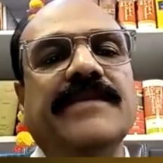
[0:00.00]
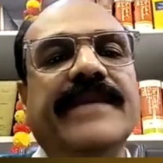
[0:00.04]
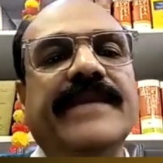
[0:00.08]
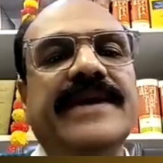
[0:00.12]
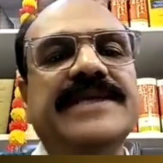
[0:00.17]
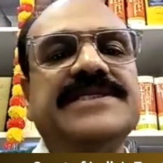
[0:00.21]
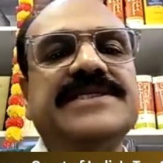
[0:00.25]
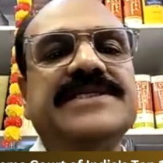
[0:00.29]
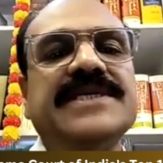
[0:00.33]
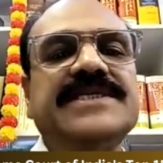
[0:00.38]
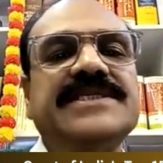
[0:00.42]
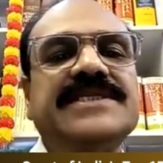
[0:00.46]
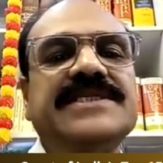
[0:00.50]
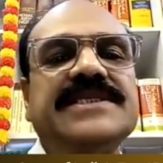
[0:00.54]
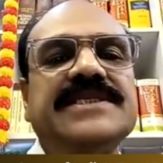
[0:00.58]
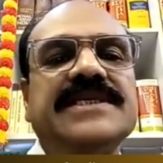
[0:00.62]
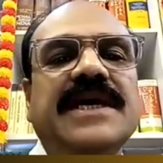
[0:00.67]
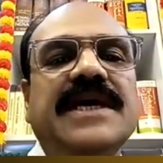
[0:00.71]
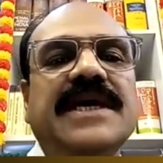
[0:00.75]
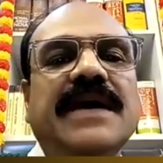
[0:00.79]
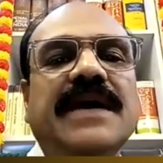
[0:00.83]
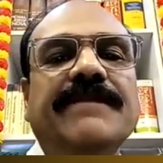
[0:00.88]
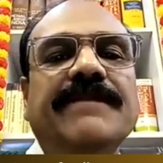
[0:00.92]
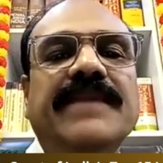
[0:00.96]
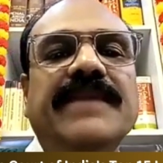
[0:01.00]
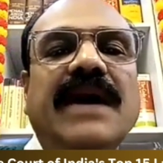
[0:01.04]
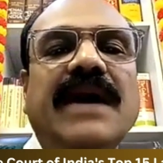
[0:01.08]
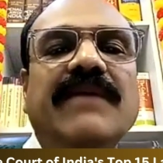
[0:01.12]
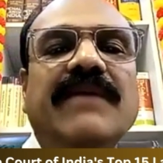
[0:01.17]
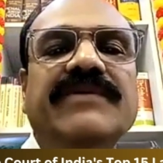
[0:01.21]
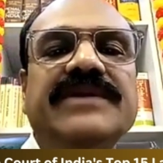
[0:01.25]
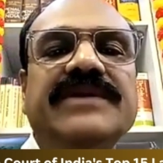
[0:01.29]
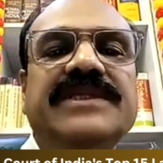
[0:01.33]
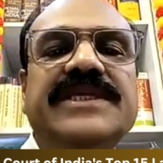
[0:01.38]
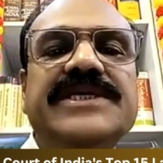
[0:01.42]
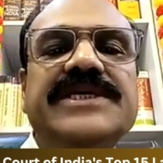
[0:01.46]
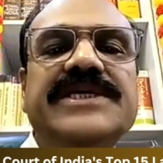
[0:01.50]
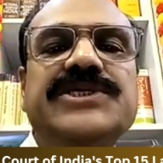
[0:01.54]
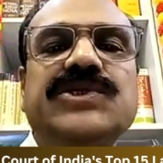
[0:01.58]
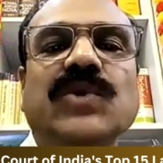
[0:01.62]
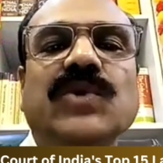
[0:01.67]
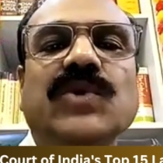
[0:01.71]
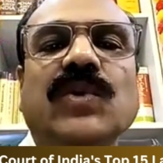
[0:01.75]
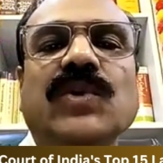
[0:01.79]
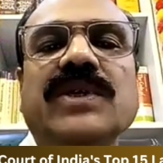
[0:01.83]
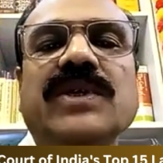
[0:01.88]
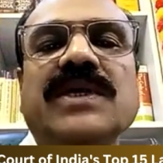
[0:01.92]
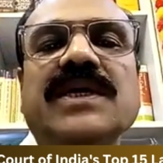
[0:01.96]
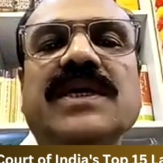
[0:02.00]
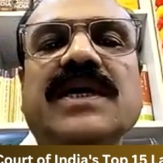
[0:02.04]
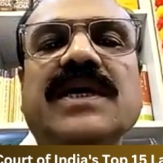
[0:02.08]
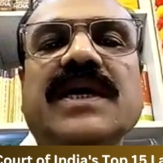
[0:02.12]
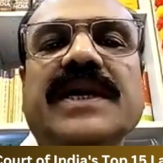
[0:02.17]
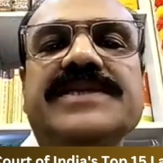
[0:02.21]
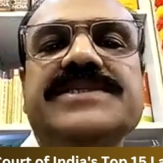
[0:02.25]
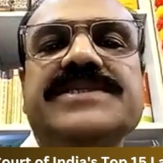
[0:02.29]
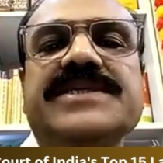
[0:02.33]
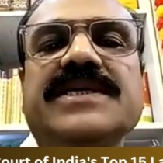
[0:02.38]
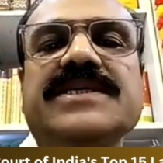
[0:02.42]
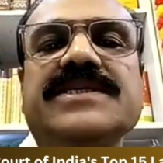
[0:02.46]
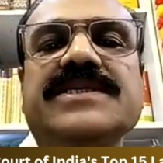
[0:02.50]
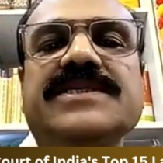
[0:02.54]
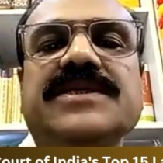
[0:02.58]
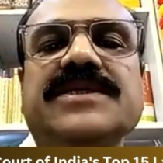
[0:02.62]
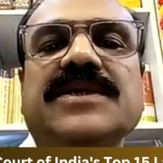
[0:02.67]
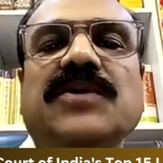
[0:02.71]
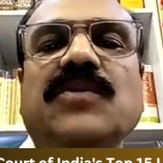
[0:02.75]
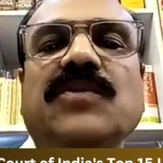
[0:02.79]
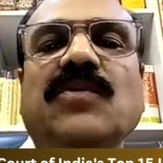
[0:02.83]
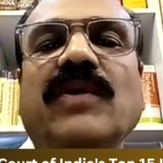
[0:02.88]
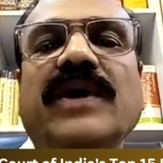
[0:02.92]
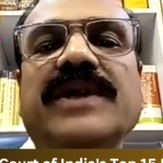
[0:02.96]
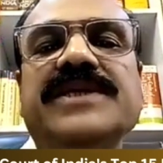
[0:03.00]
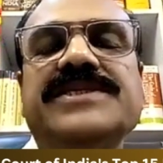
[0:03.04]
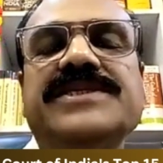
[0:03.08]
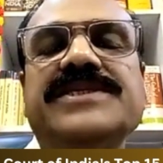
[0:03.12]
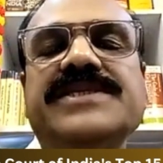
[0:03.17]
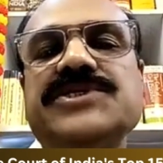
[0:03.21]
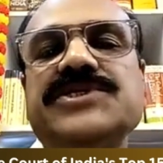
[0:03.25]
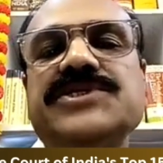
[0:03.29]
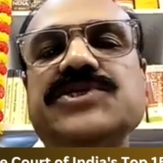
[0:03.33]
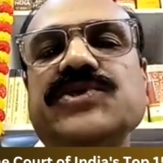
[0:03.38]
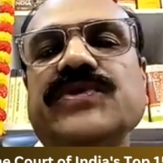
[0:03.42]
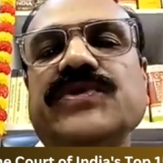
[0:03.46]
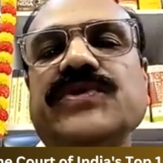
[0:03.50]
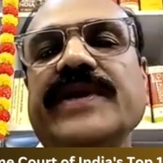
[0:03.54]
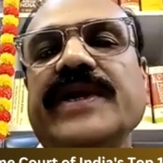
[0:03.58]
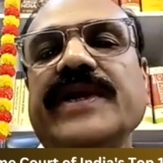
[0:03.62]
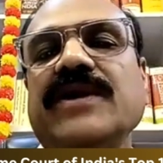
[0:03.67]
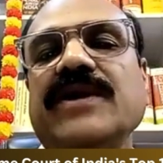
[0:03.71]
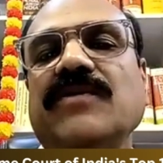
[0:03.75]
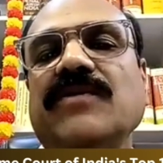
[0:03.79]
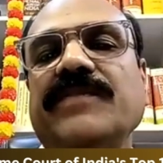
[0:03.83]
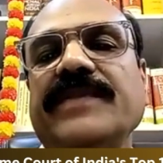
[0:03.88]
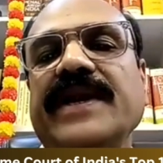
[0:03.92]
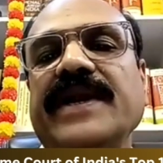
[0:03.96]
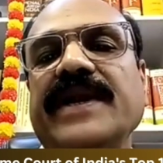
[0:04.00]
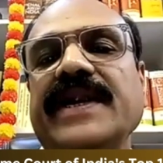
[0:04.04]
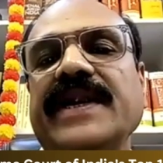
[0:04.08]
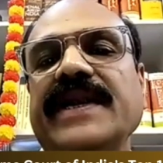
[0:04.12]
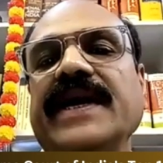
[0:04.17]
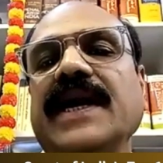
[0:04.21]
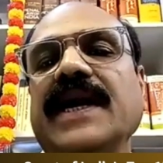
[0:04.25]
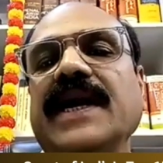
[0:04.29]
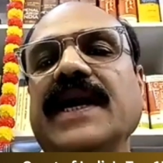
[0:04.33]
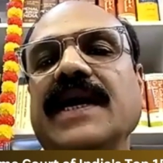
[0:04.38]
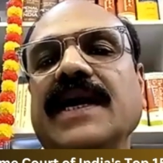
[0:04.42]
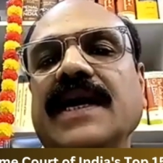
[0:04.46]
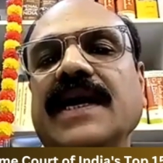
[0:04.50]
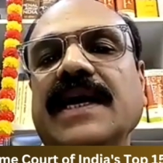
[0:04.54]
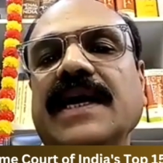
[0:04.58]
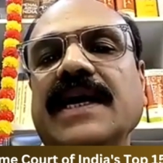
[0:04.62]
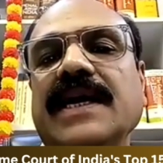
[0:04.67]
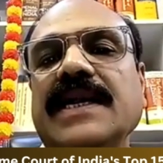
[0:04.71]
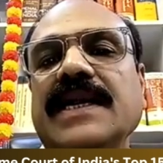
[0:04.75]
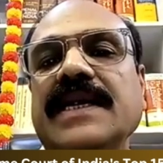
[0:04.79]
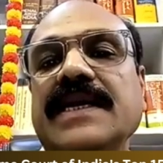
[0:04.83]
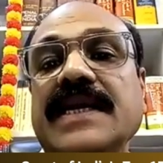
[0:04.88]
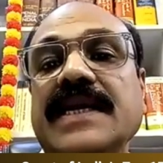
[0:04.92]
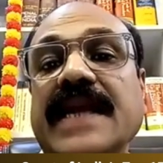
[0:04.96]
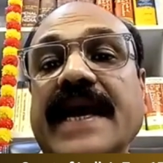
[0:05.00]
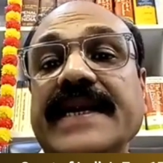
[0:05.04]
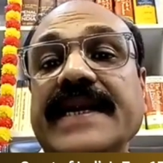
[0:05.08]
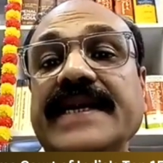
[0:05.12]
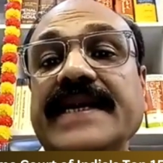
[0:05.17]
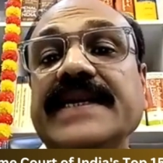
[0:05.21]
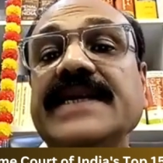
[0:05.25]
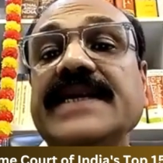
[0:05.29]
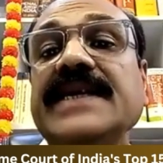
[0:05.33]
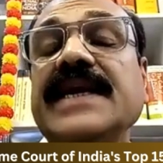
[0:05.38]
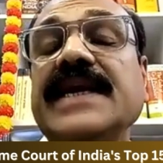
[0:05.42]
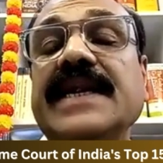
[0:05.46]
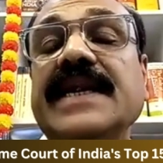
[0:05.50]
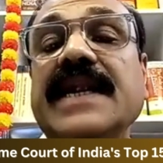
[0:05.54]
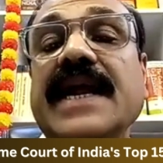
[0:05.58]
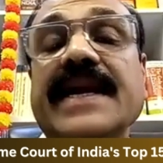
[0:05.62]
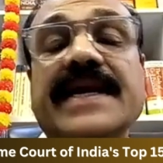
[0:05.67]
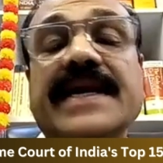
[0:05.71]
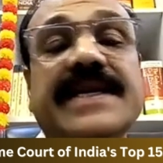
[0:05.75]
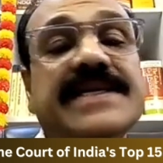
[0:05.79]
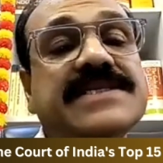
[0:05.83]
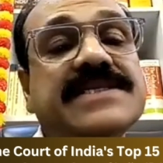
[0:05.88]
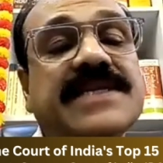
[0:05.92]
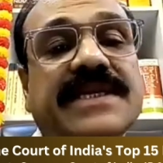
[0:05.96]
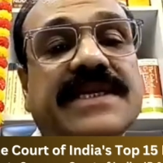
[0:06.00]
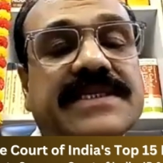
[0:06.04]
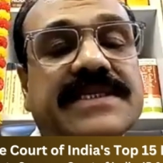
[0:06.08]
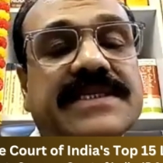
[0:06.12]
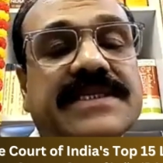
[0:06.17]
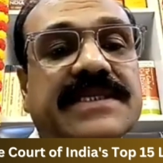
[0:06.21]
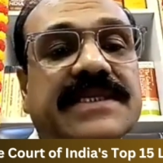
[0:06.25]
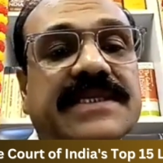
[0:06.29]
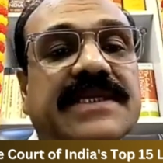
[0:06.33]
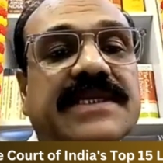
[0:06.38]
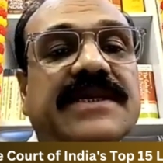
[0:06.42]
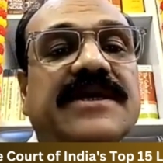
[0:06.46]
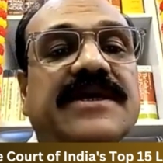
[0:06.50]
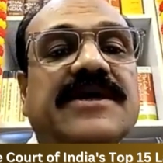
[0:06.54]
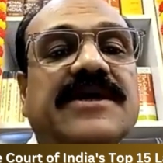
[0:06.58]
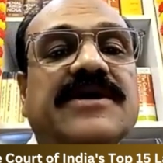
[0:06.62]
Messrs. Amravati Stone Crushers versus Union of India 1996.